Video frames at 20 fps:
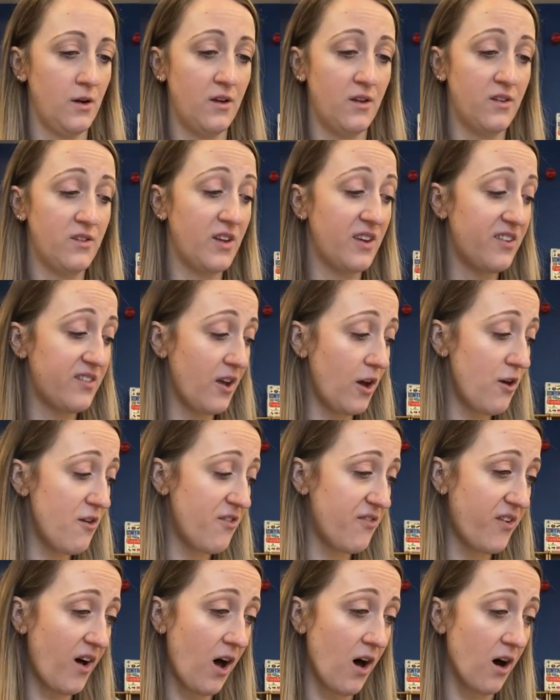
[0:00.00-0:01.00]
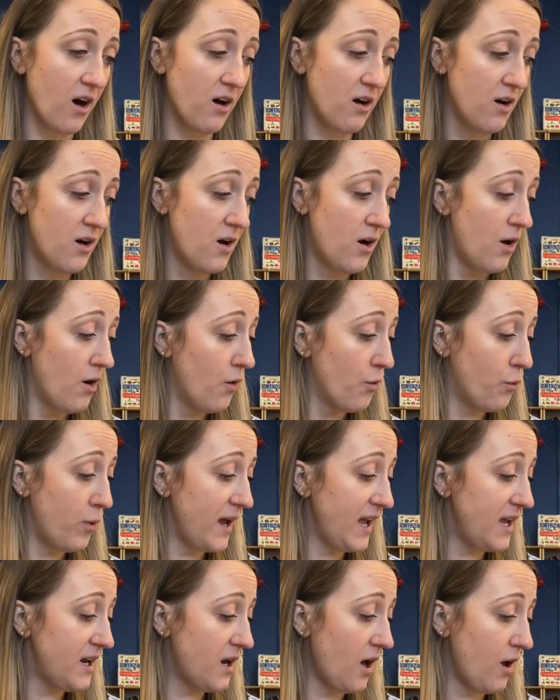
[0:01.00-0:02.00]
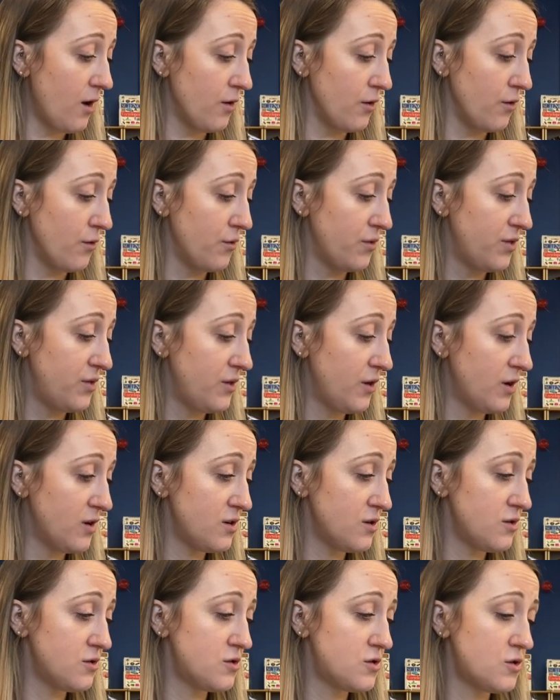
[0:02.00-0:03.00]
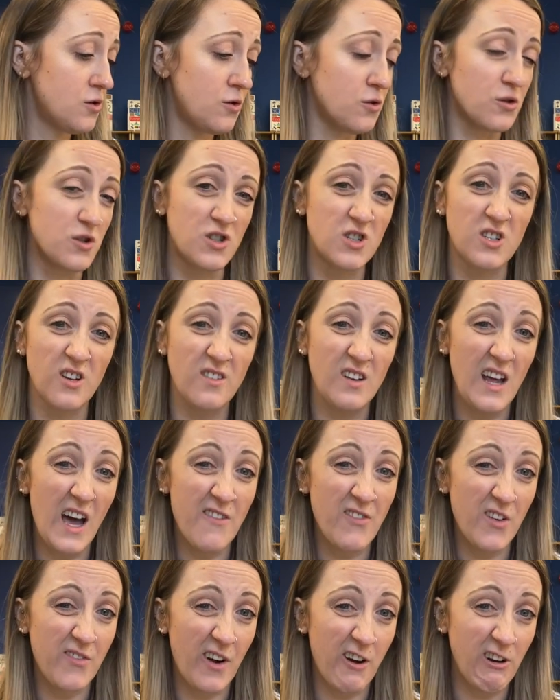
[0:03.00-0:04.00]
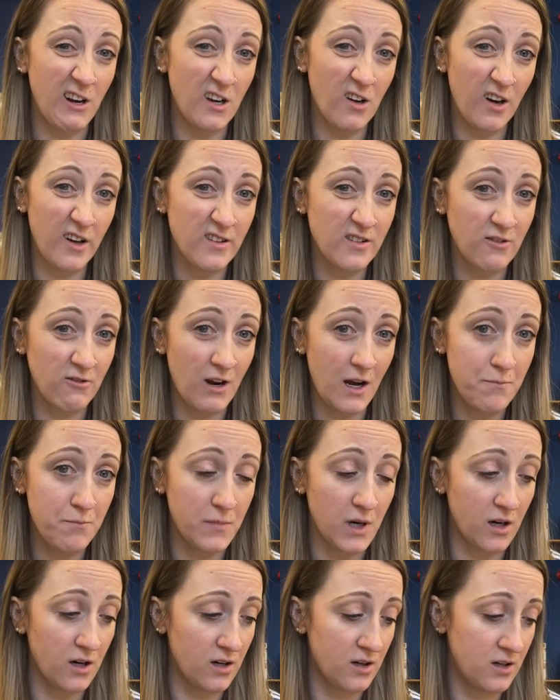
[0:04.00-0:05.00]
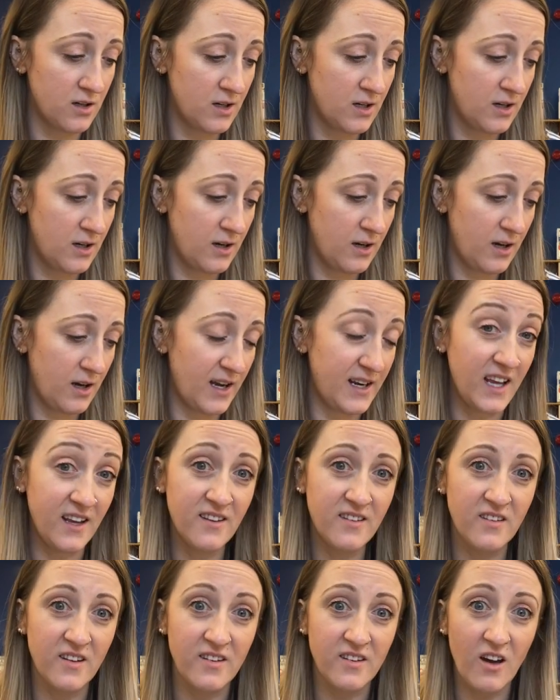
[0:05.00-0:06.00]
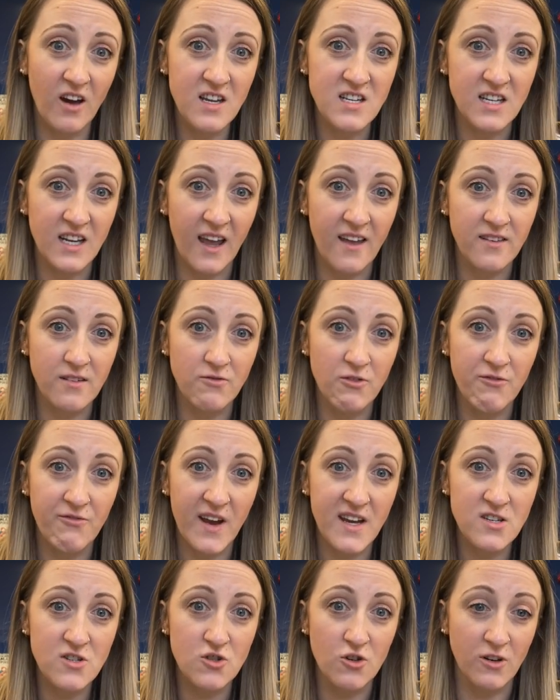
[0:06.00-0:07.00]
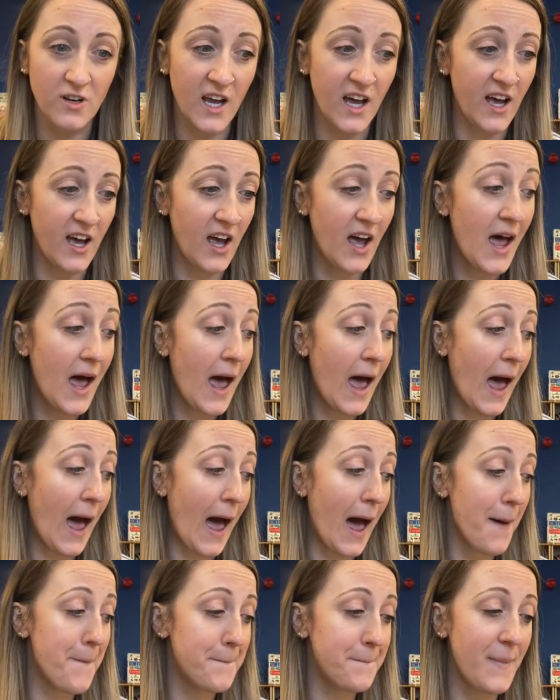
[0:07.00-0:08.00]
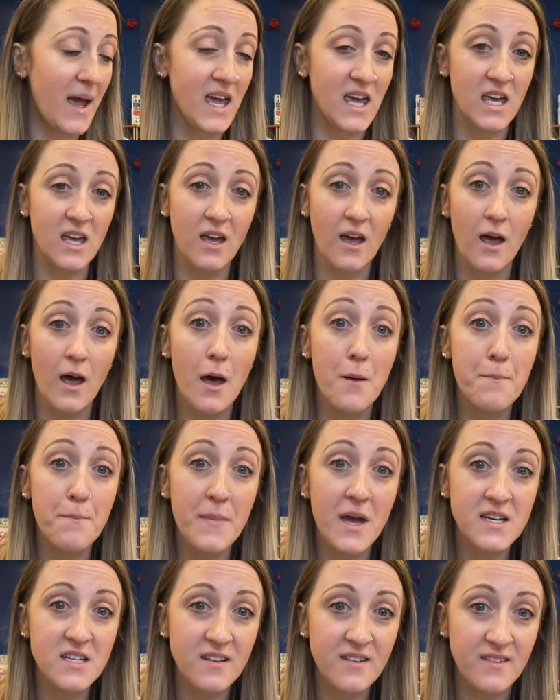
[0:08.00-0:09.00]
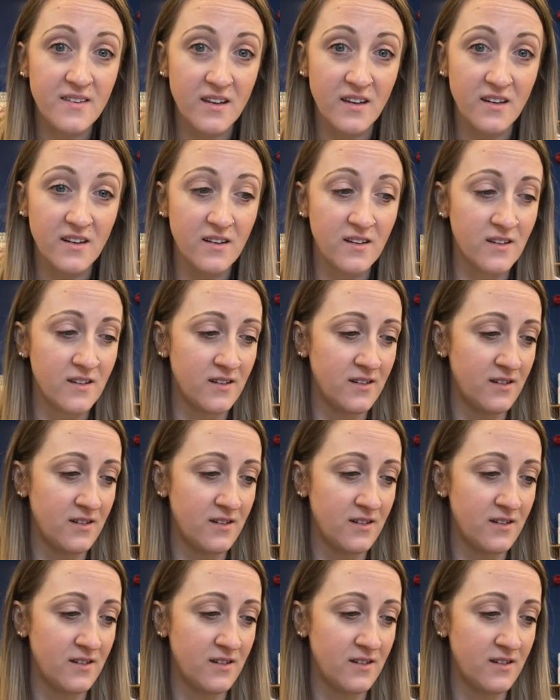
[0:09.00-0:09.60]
So far, we know that George doesn't have a very nice grandma, and he's decided to get some revenge on her and make a medicine.